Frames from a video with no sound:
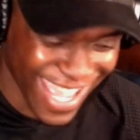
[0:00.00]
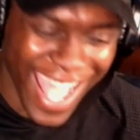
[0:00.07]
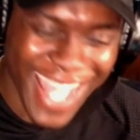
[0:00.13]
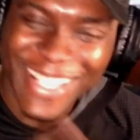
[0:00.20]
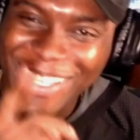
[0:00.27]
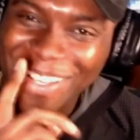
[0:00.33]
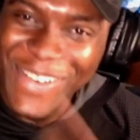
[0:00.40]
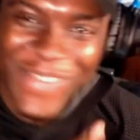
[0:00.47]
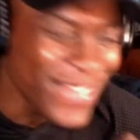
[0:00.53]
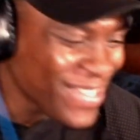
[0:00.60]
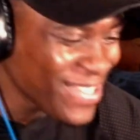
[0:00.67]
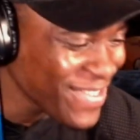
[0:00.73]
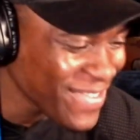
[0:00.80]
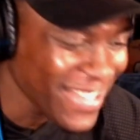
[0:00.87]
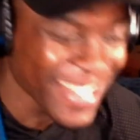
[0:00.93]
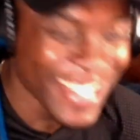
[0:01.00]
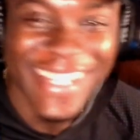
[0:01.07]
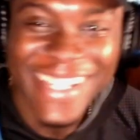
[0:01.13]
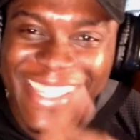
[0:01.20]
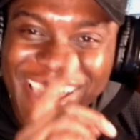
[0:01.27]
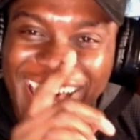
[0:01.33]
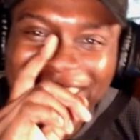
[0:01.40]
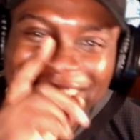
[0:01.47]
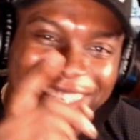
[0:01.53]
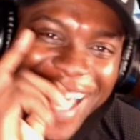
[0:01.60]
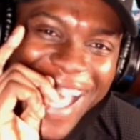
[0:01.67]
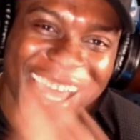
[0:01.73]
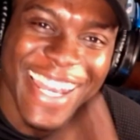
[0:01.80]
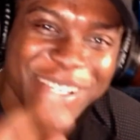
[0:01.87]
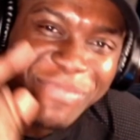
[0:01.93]
I told you, he has
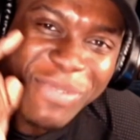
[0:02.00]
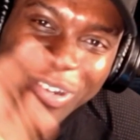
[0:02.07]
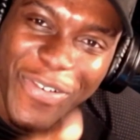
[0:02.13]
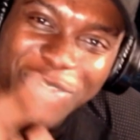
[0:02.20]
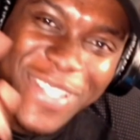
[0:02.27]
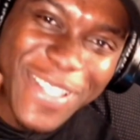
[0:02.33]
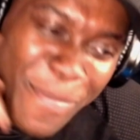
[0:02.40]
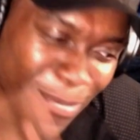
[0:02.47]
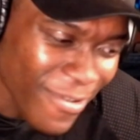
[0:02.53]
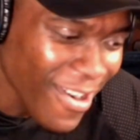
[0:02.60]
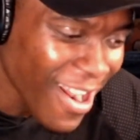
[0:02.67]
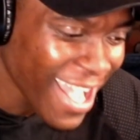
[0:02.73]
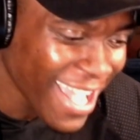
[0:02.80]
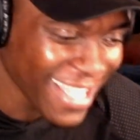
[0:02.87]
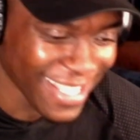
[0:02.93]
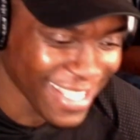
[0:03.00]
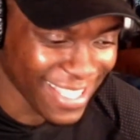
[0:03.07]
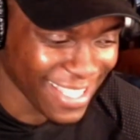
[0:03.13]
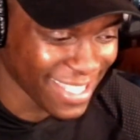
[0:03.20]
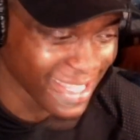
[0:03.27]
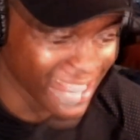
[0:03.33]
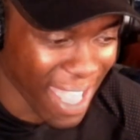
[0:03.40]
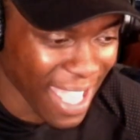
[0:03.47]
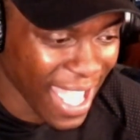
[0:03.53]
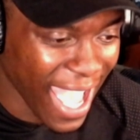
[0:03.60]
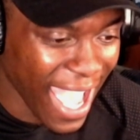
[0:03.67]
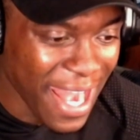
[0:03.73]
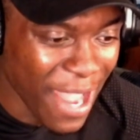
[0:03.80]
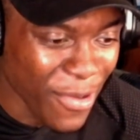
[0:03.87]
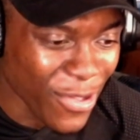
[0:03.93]
the element of surprise.
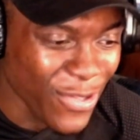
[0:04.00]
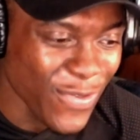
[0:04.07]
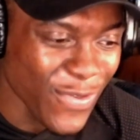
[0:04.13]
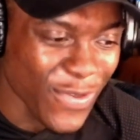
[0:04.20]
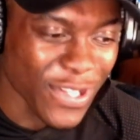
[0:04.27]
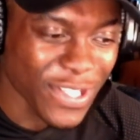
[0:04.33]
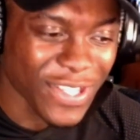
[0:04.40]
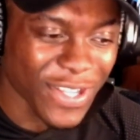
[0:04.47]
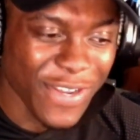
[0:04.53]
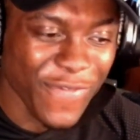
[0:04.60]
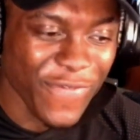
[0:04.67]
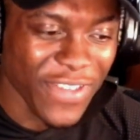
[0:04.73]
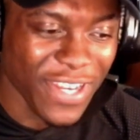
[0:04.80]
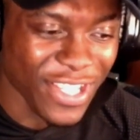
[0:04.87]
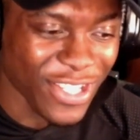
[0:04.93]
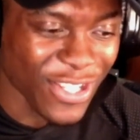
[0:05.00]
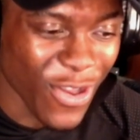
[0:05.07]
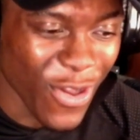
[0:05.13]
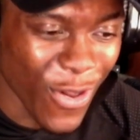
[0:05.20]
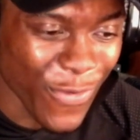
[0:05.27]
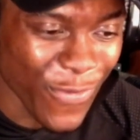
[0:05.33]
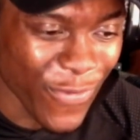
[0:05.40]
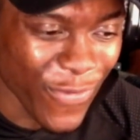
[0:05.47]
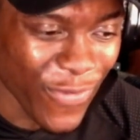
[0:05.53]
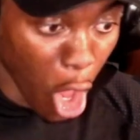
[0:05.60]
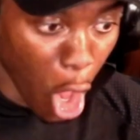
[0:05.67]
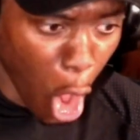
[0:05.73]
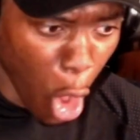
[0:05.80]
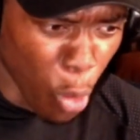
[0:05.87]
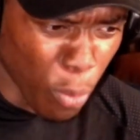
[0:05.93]
And now Kuga's gonna finish it off.
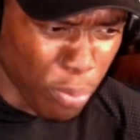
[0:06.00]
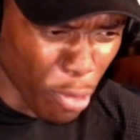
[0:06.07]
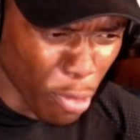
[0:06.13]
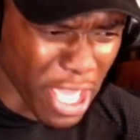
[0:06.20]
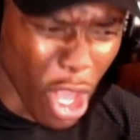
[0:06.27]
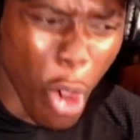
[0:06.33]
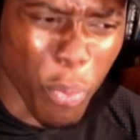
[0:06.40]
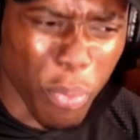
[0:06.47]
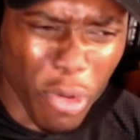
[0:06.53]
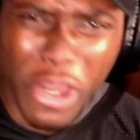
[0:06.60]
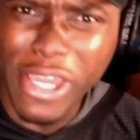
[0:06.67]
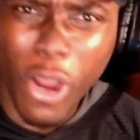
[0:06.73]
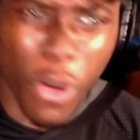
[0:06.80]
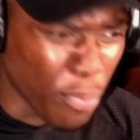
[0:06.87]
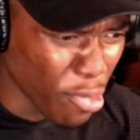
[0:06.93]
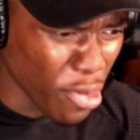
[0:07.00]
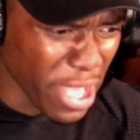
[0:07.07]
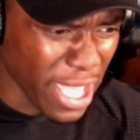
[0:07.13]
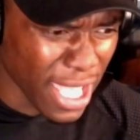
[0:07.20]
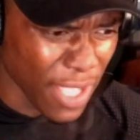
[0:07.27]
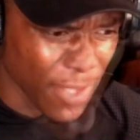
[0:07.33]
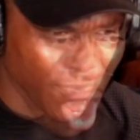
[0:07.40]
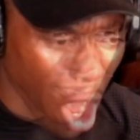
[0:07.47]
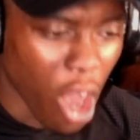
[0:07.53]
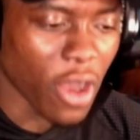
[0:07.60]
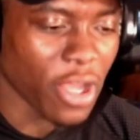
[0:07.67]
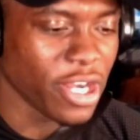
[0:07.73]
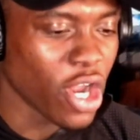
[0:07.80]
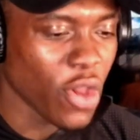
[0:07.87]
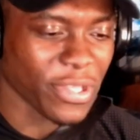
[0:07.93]
Oh boy, oh boy, oh boy.
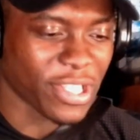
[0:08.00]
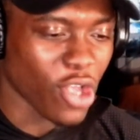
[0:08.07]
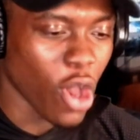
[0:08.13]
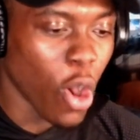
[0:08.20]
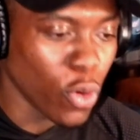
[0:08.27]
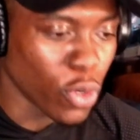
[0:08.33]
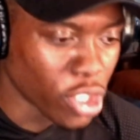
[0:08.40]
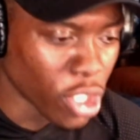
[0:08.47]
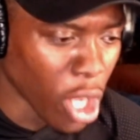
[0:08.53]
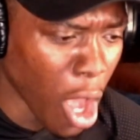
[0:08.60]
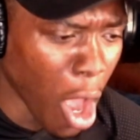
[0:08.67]
Oh no, it's cold.